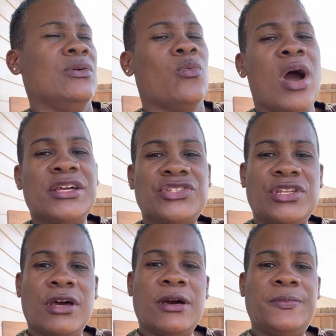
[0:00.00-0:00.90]
washed
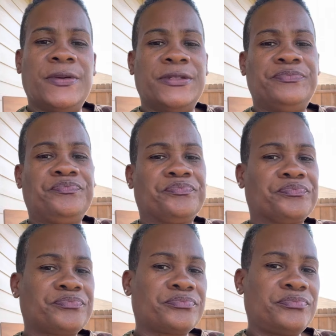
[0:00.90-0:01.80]
up and
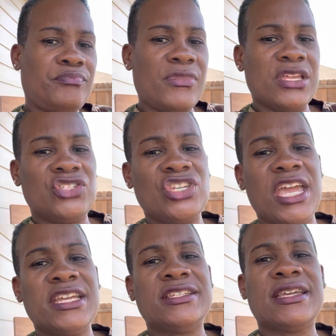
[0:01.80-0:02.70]

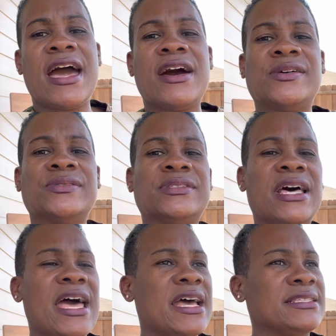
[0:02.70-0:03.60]
changed gowns,
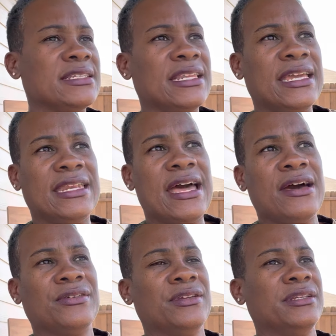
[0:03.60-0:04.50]
I had to lay
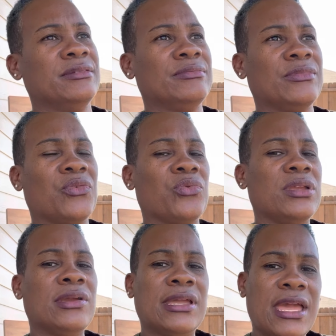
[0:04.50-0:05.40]
down and
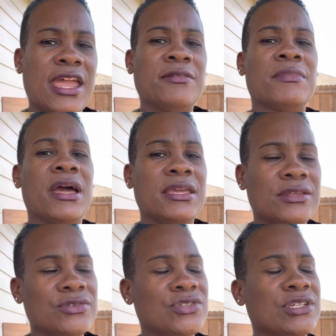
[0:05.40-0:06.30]
regain my
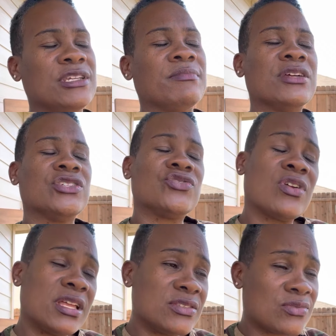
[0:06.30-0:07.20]
energy and my
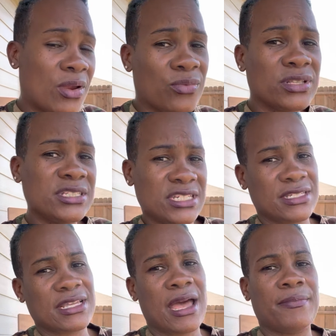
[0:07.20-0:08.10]
strength. So, I really
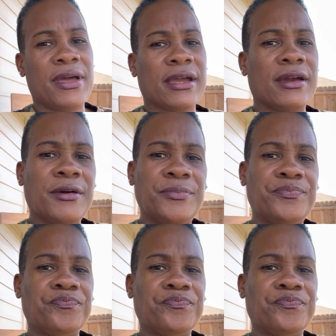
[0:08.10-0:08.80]
just got back up